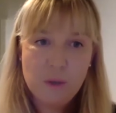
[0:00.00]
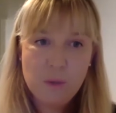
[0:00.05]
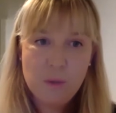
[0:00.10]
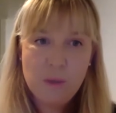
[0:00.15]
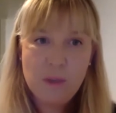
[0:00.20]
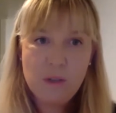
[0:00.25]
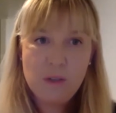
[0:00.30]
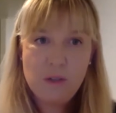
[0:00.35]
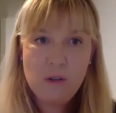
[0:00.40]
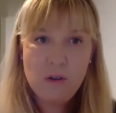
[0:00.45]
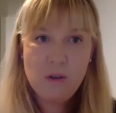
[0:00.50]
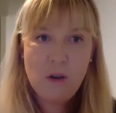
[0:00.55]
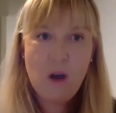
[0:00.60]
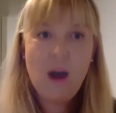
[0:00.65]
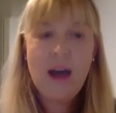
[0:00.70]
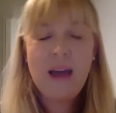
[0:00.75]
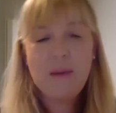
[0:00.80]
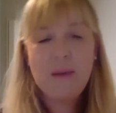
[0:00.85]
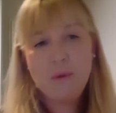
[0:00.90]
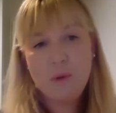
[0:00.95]
because you're
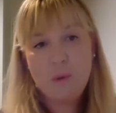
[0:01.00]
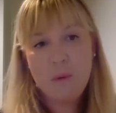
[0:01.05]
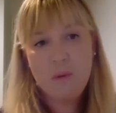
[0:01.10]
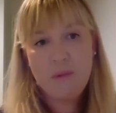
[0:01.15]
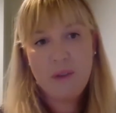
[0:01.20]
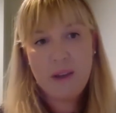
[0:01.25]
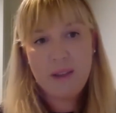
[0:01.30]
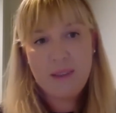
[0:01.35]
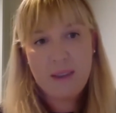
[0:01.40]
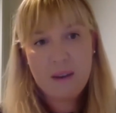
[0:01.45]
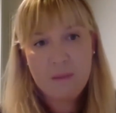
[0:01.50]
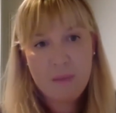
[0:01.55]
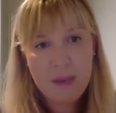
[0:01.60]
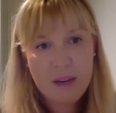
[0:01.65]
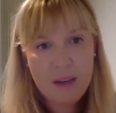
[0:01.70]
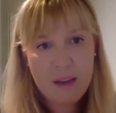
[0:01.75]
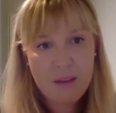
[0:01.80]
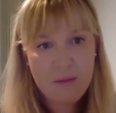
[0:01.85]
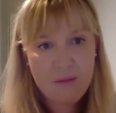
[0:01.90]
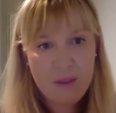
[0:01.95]
not able to provide that
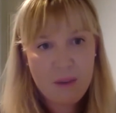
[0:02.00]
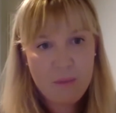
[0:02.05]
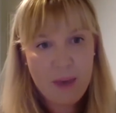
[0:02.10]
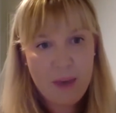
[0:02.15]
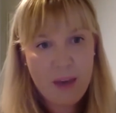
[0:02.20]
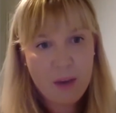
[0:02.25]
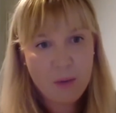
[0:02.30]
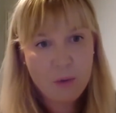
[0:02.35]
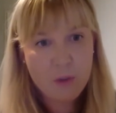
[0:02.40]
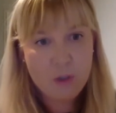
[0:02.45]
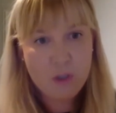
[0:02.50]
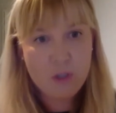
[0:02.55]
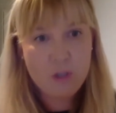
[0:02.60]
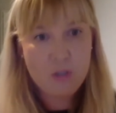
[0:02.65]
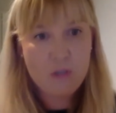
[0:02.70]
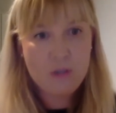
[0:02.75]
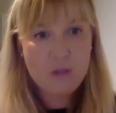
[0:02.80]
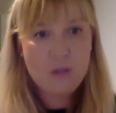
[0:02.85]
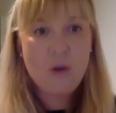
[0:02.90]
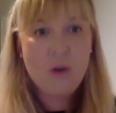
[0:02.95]
immediate feedback, which
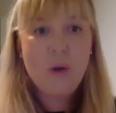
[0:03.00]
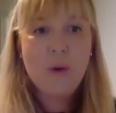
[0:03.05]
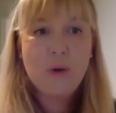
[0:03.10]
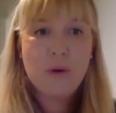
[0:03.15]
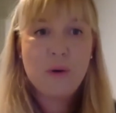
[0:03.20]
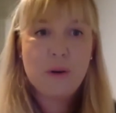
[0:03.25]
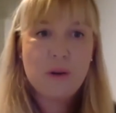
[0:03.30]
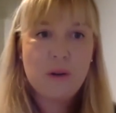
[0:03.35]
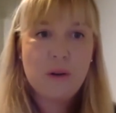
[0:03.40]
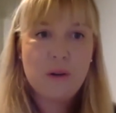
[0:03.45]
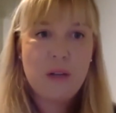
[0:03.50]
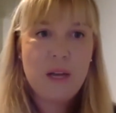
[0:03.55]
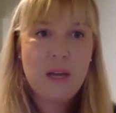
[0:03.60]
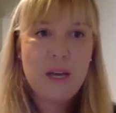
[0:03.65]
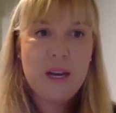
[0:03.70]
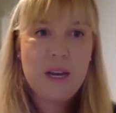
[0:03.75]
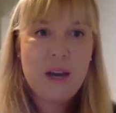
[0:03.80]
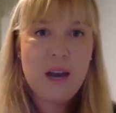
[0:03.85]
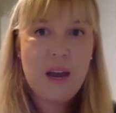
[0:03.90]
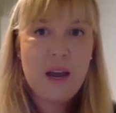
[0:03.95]
is so critical
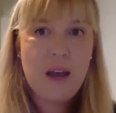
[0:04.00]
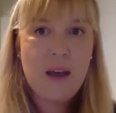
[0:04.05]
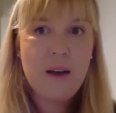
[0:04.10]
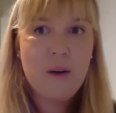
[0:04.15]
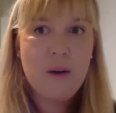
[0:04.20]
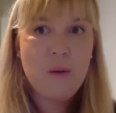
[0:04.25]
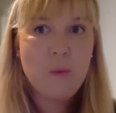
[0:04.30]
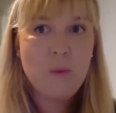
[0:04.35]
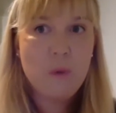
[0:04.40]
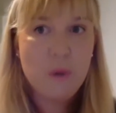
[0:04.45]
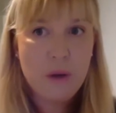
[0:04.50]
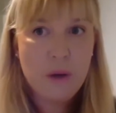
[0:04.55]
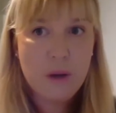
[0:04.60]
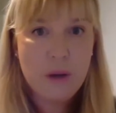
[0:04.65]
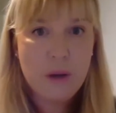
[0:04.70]
in our work.